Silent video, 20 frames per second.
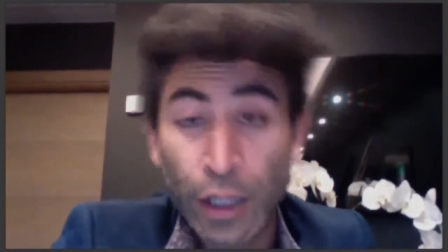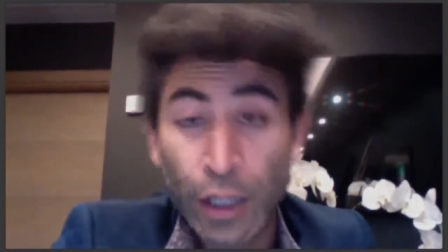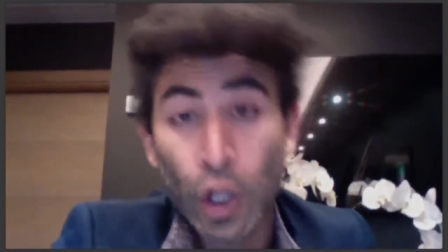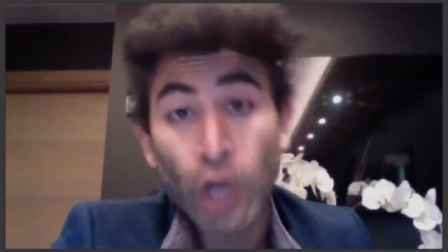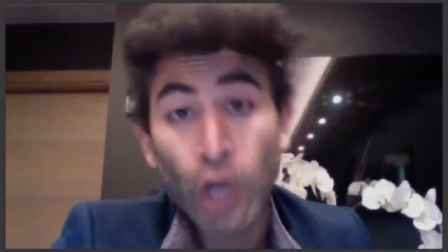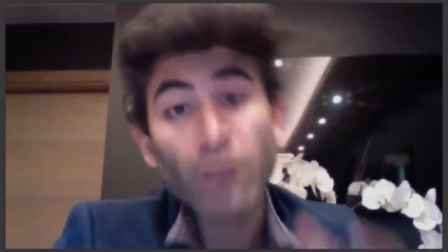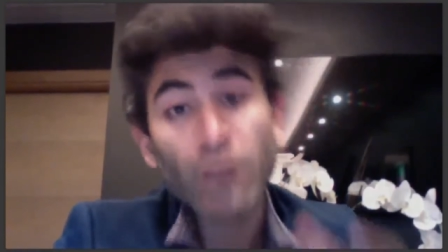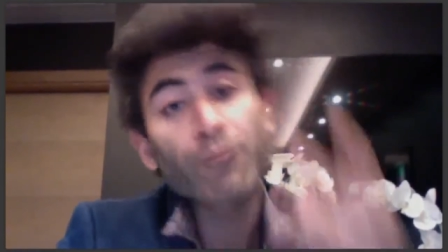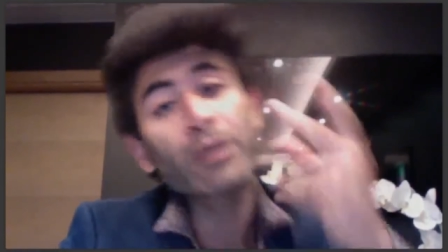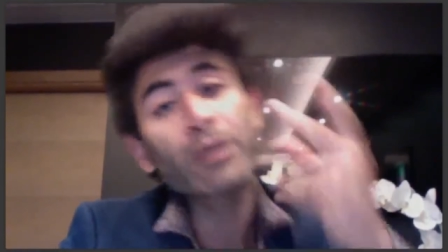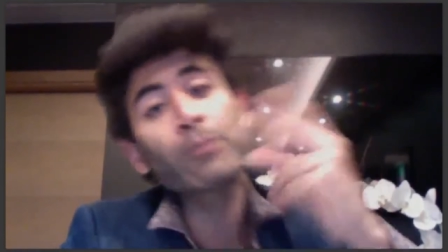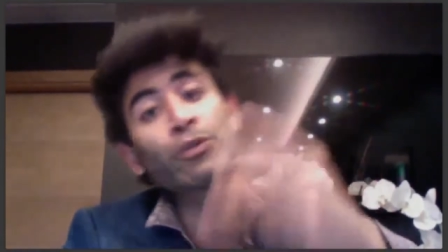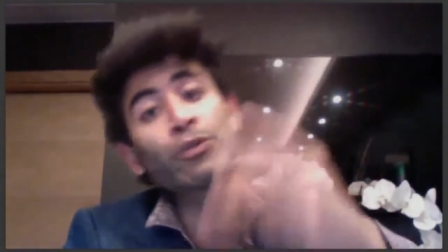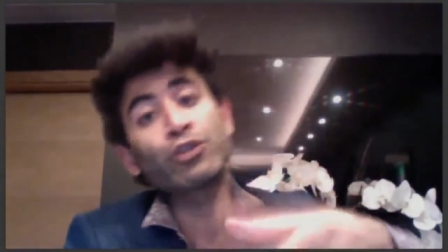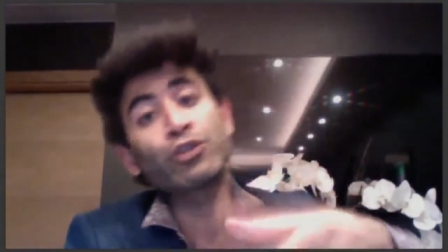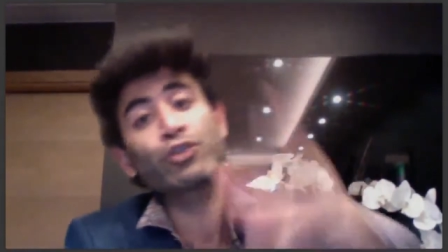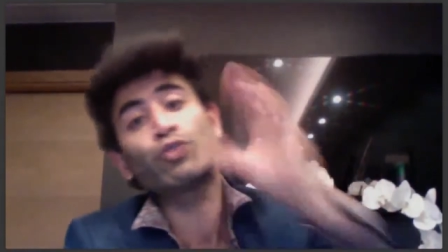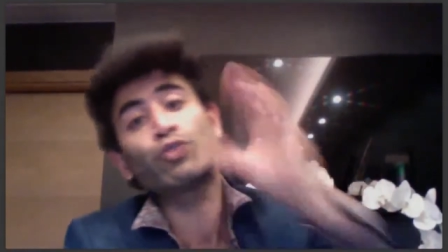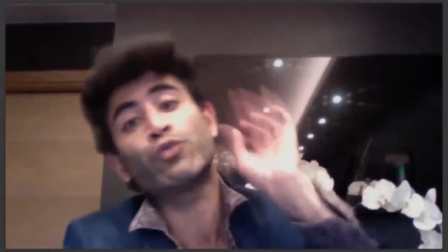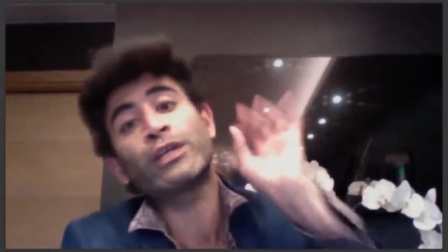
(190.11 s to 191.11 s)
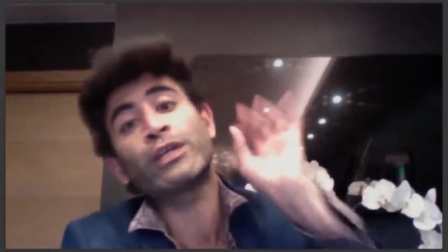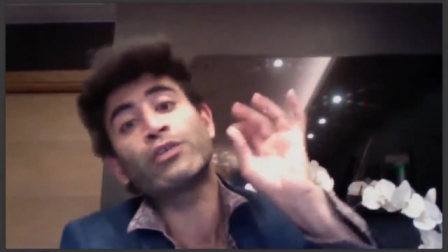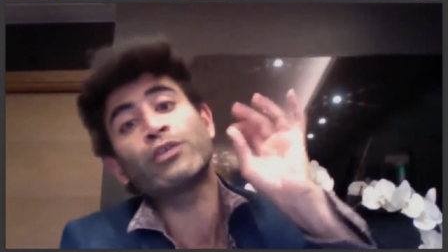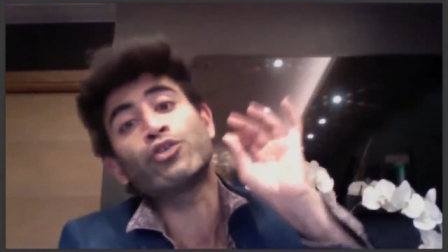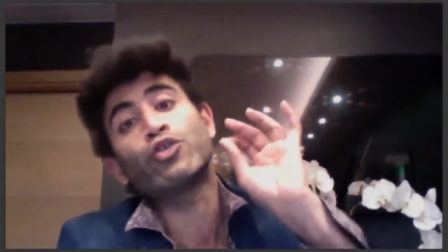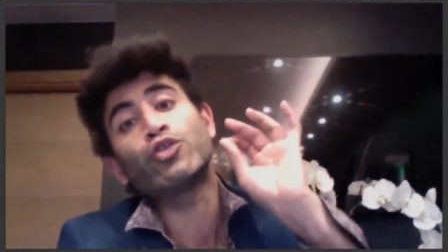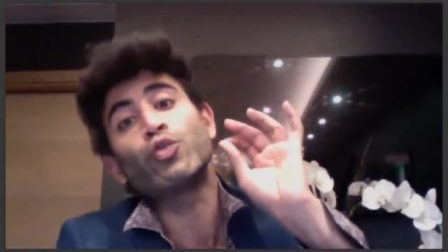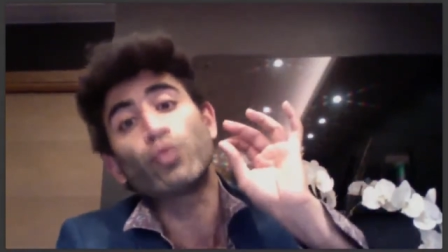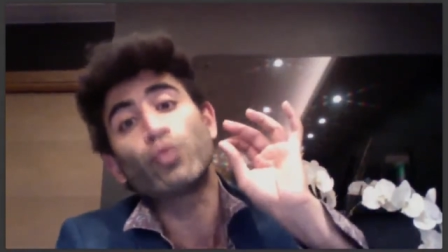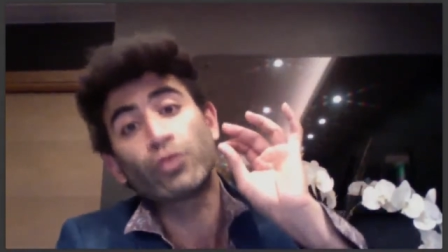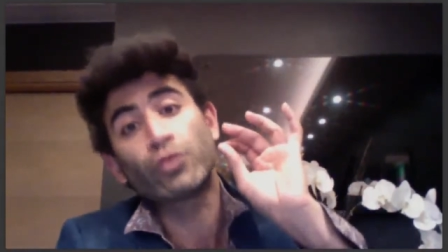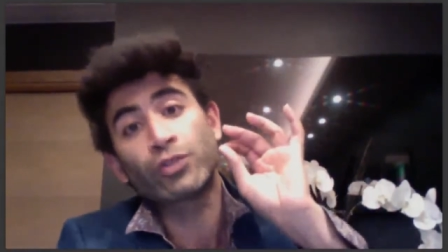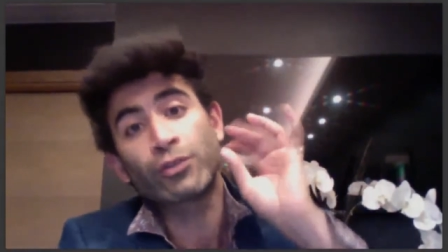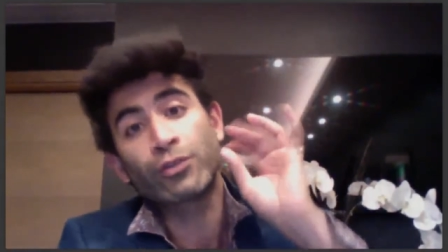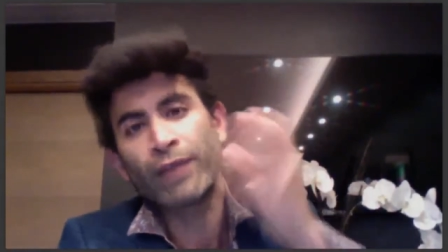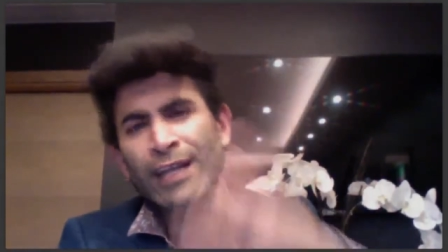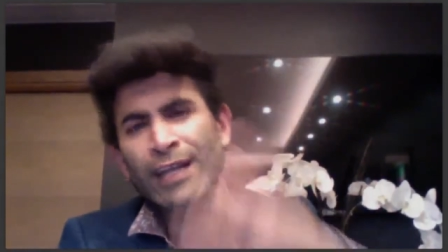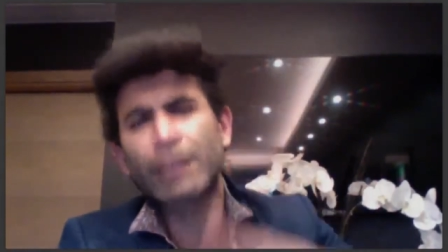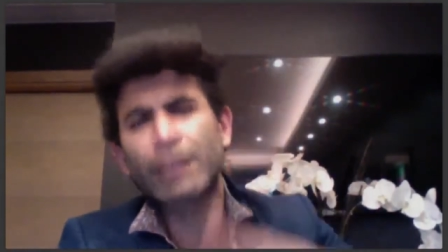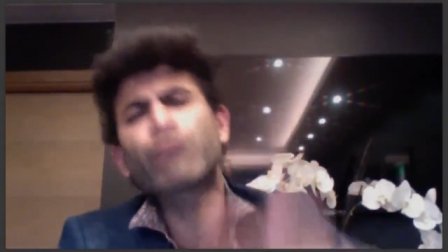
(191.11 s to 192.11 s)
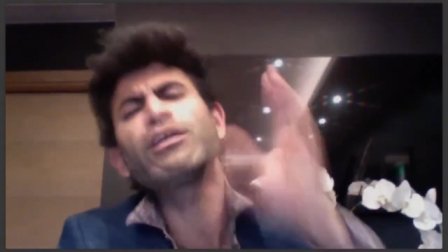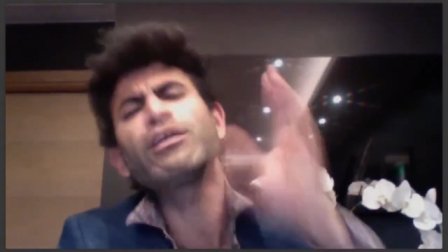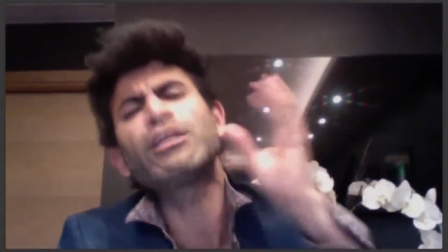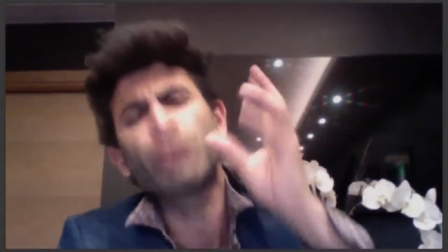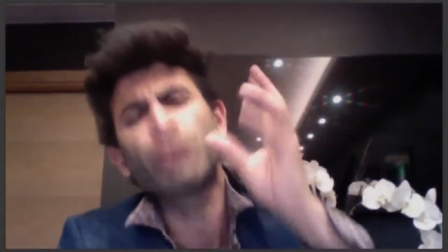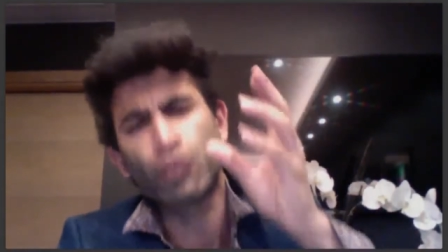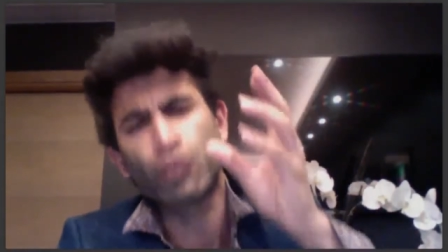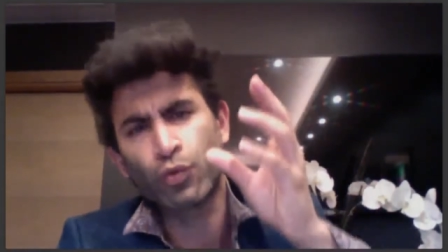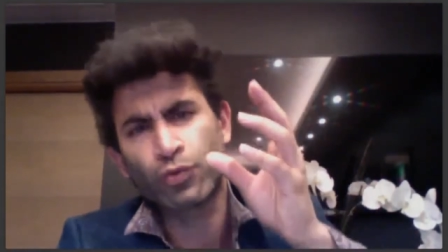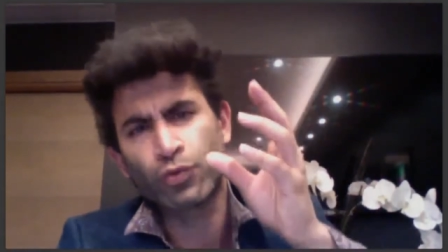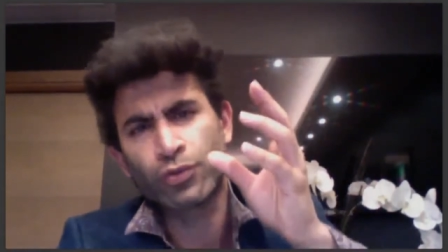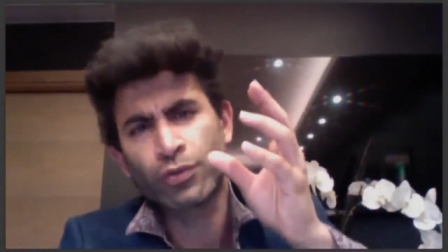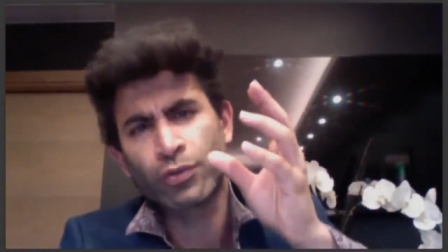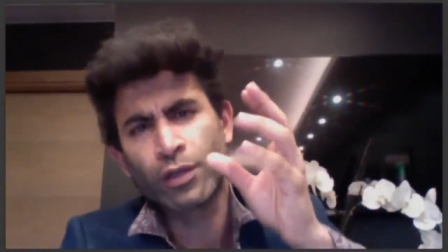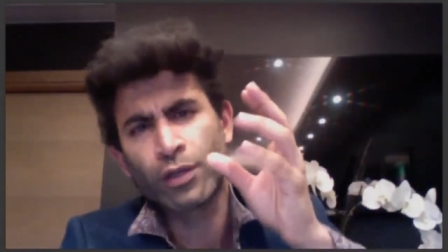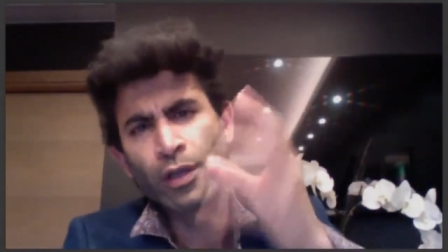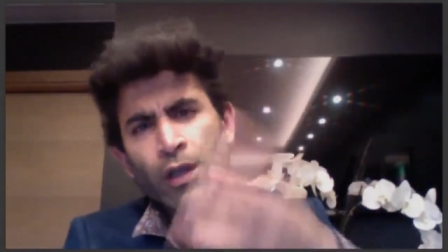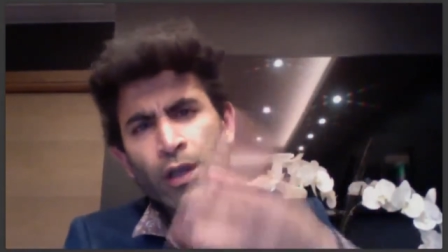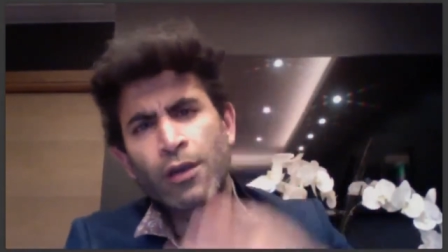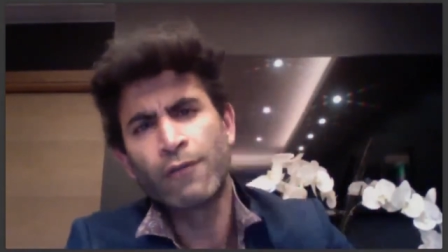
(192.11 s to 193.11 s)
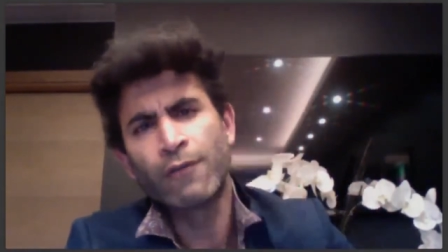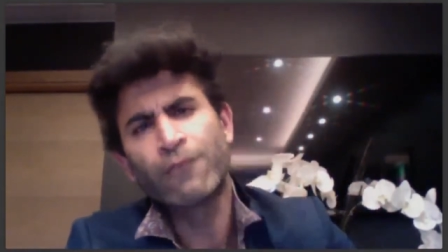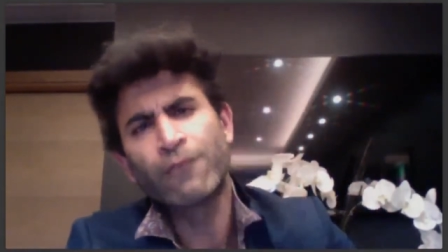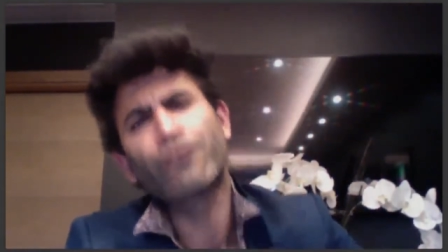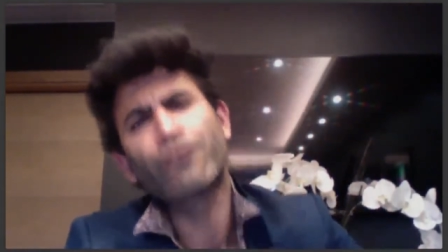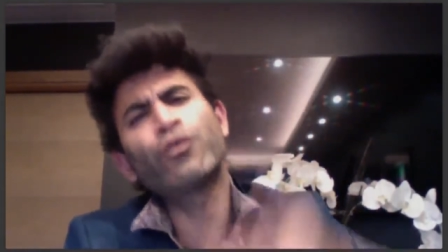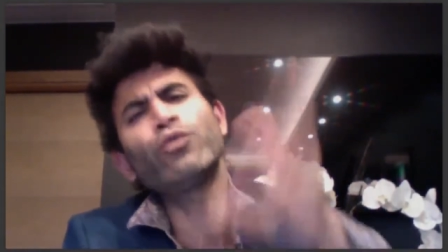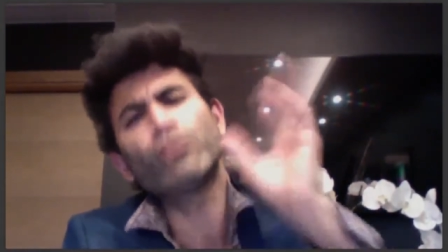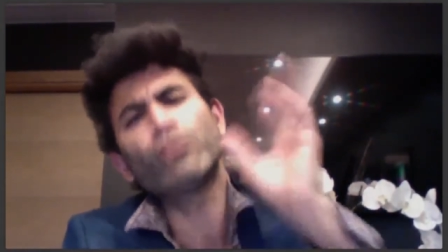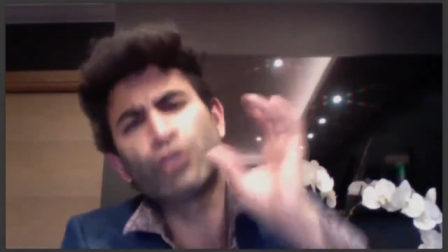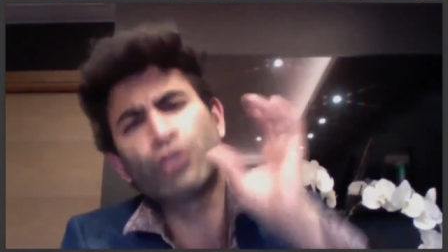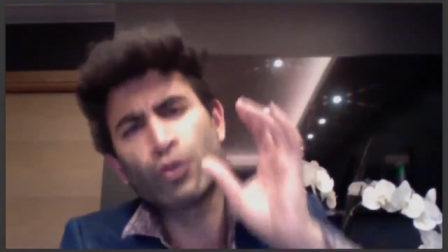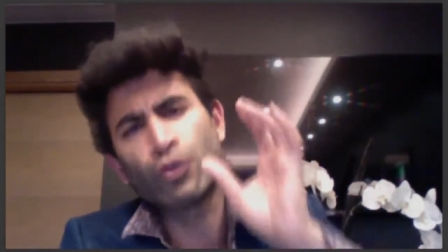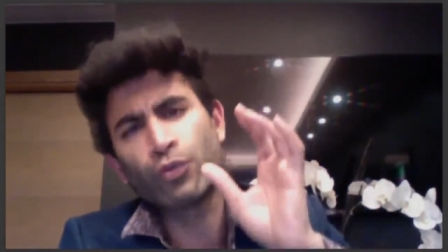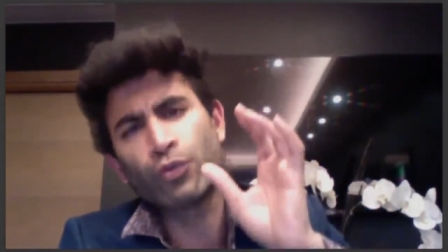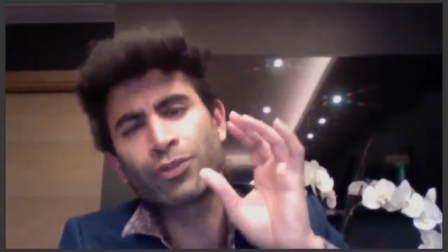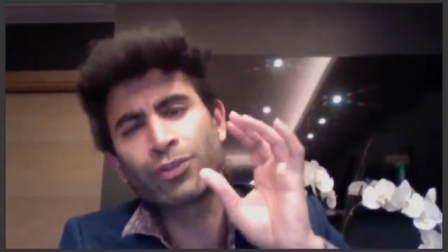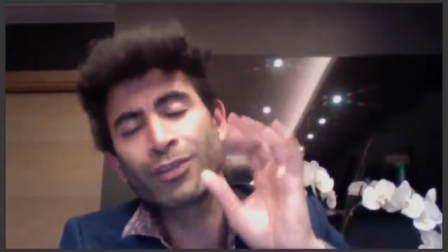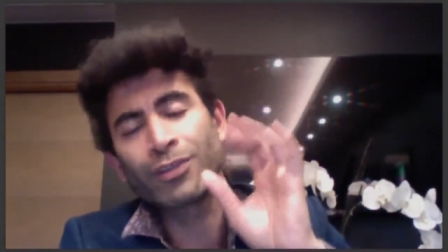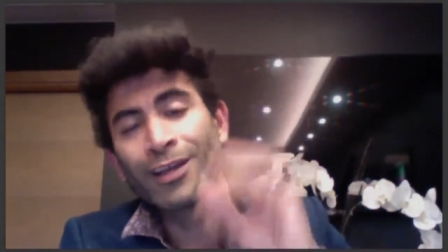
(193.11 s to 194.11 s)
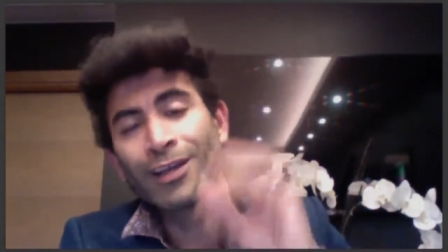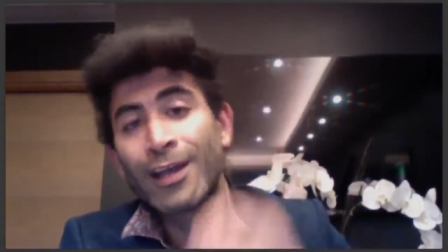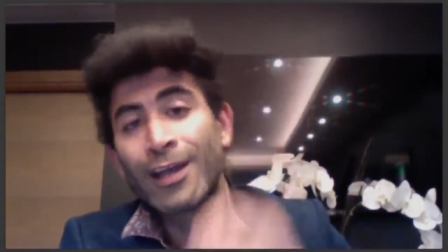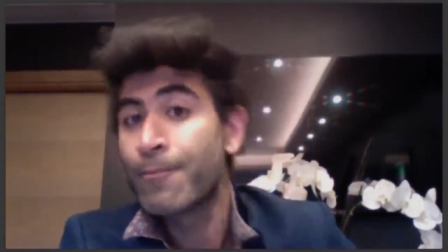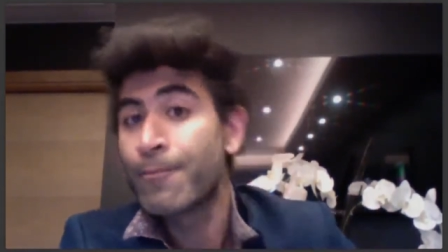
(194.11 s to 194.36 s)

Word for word: A lot of people just drink juice, right? Green juice, fruit juice.